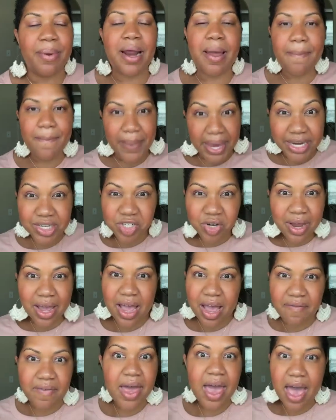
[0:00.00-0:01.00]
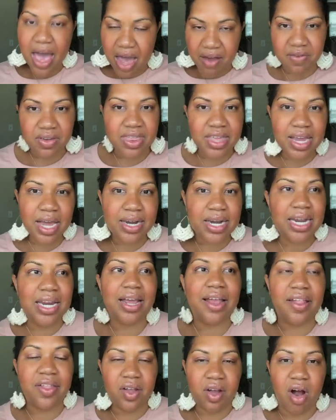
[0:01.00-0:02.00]
but I make sure I have everything I
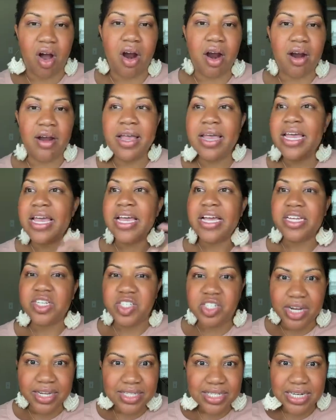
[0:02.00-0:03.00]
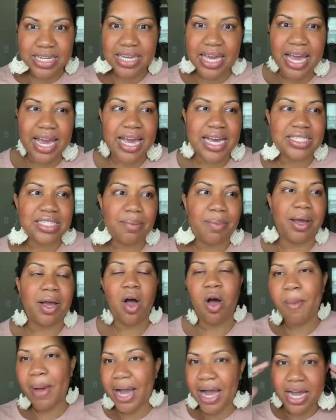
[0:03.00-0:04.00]
need in the car just in case I'm
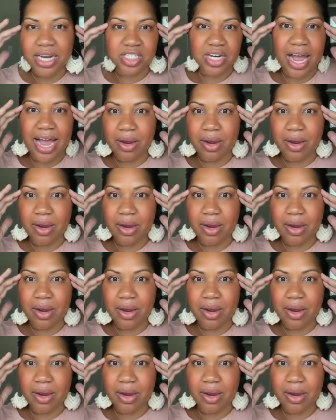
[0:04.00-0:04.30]
like, oh my gosh,